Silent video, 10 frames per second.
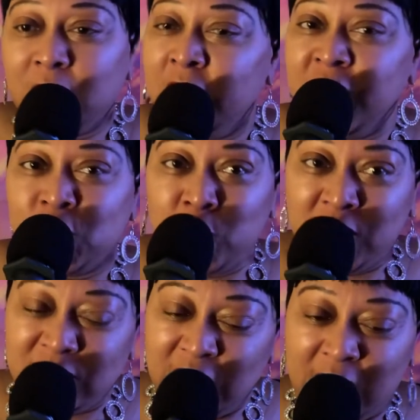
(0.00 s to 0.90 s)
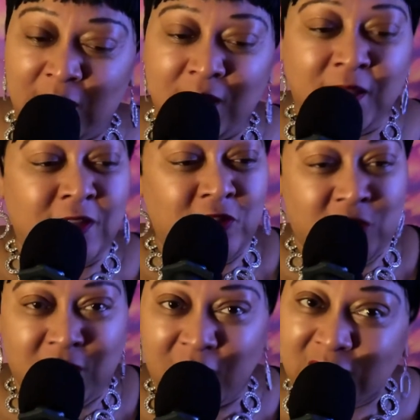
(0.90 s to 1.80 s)
And as we say,
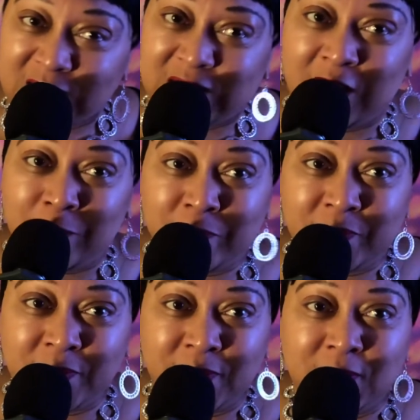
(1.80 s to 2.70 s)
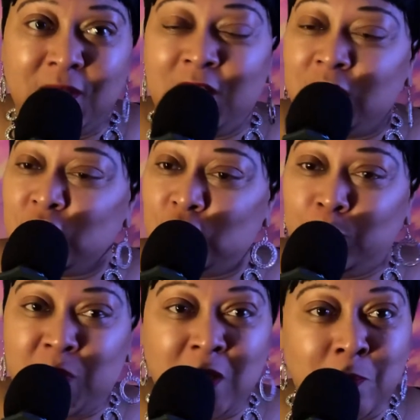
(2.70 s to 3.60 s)
the next step is to
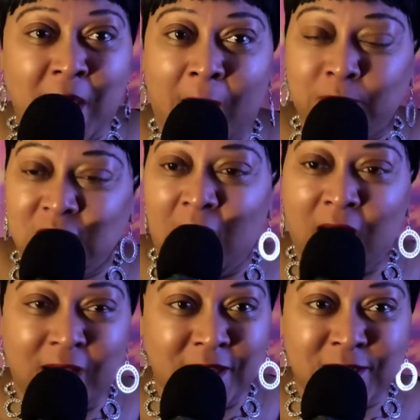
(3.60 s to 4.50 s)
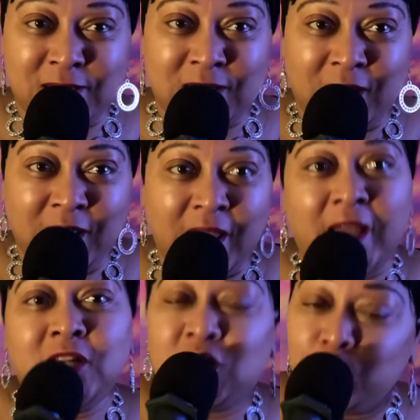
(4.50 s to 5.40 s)
be baptized
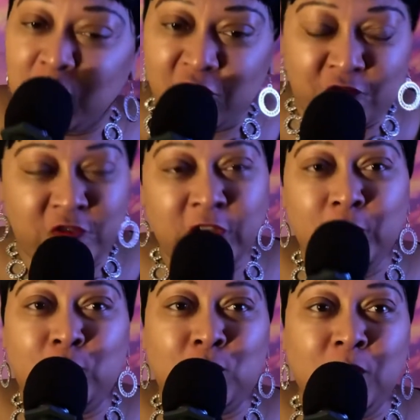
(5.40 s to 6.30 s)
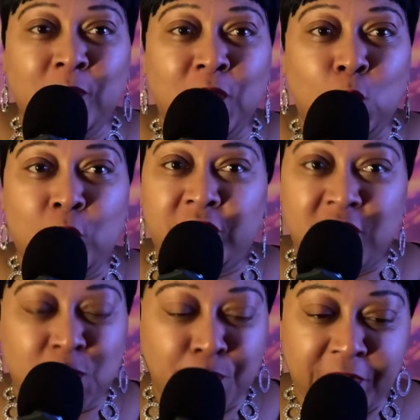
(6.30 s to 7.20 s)
and to be filled with
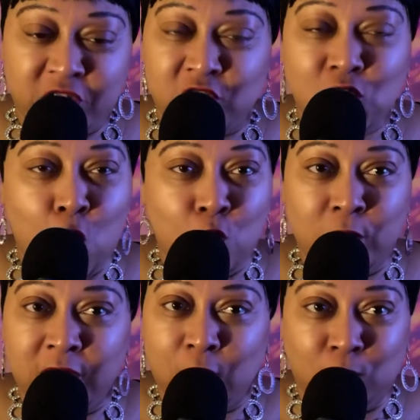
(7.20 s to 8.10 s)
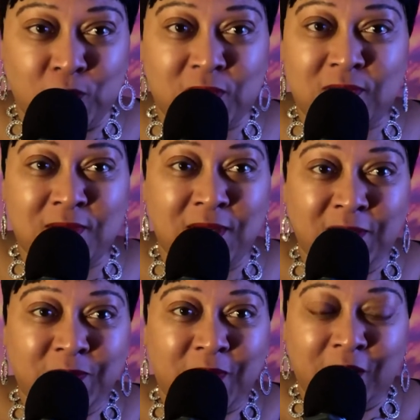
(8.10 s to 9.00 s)
his precious Holy Ghost.
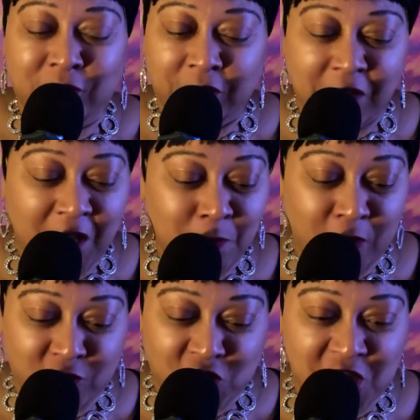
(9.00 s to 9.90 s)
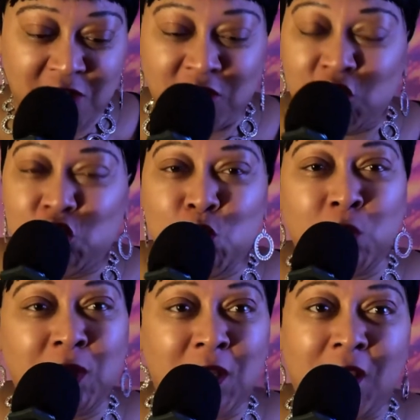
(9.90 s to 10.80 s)
In the name of Jesus, you
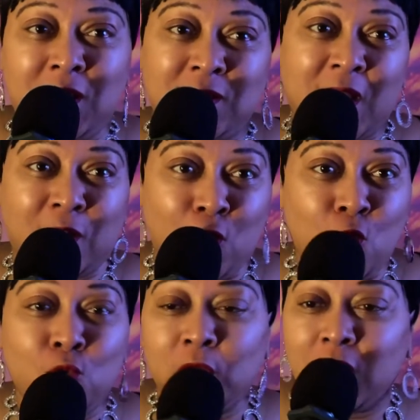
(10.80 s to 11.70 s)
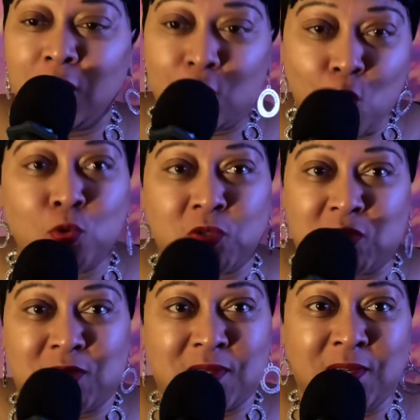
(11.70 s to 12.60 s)
need that Holy
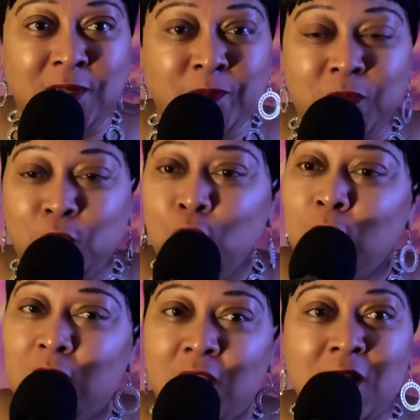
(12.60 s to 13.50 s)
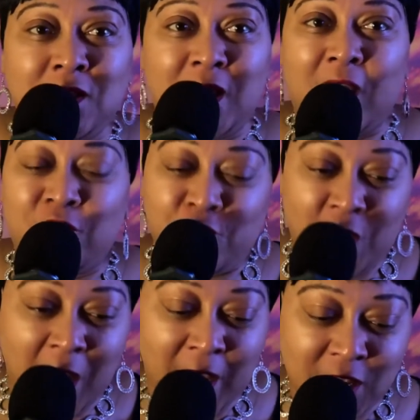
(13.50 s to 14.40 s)
Ghost. You need that
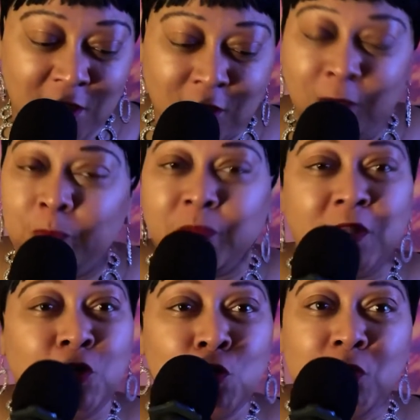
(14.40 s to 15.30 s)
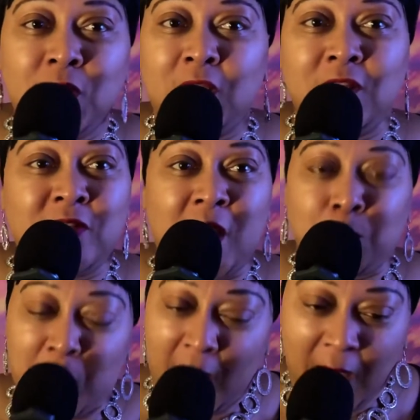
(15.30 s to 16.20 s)
fire. You need
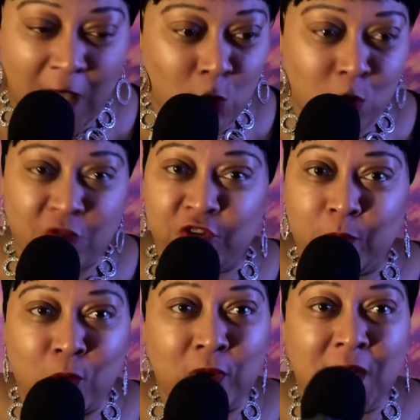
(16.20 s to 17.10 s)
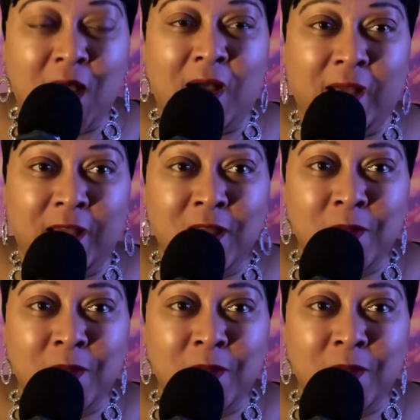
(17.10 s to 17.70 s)
that power from on high.